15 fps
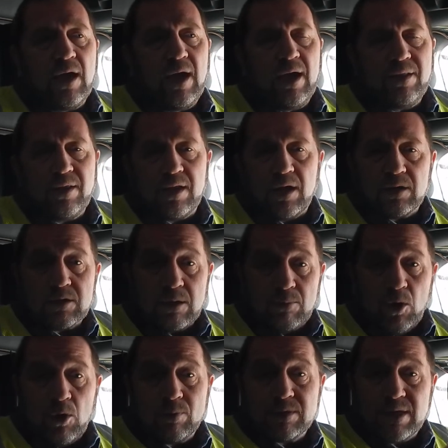and then I'd come
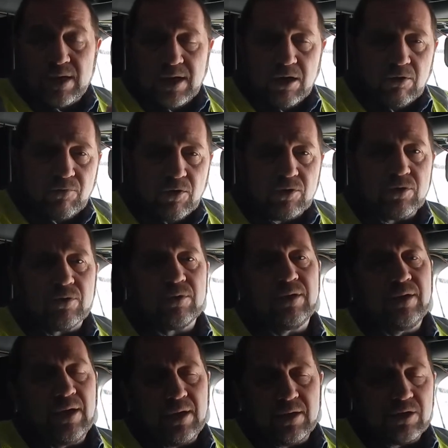home and take care of her during the
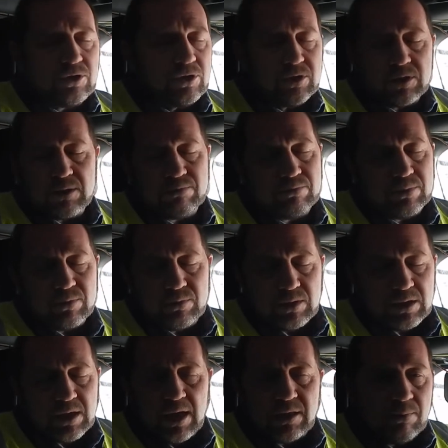day, and
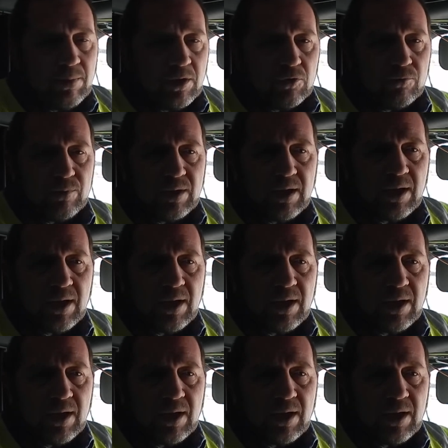it got the better of me.